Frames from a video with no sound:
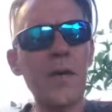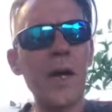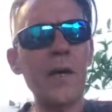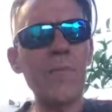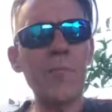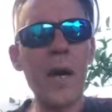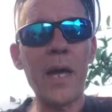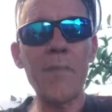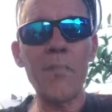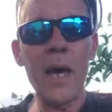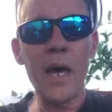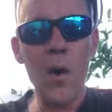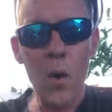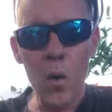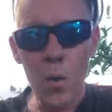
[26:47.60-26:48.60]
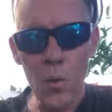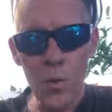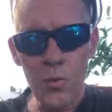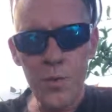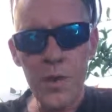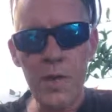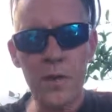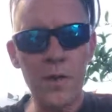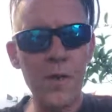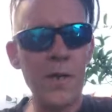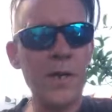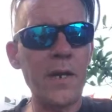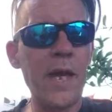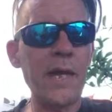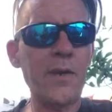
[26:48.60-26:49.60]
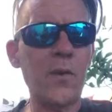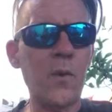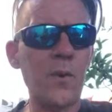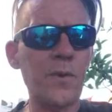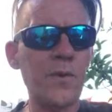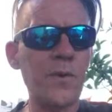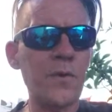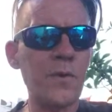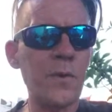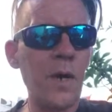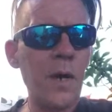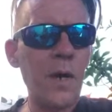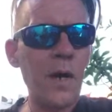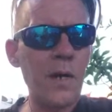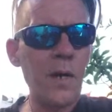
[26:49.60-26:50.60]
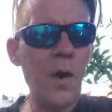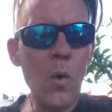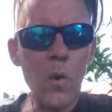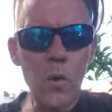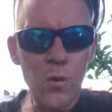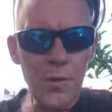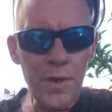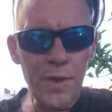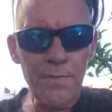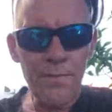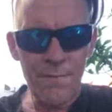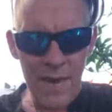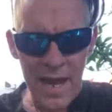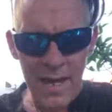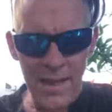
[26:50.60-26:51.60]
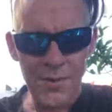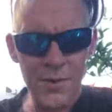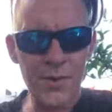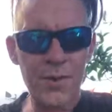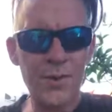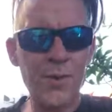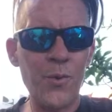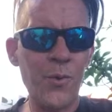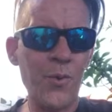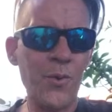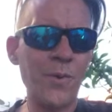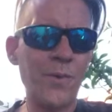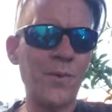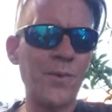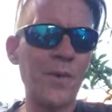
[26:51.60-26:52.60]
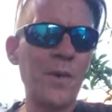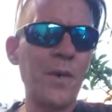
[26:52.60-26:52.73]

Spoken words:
My old year in a day courses, an old advanced course,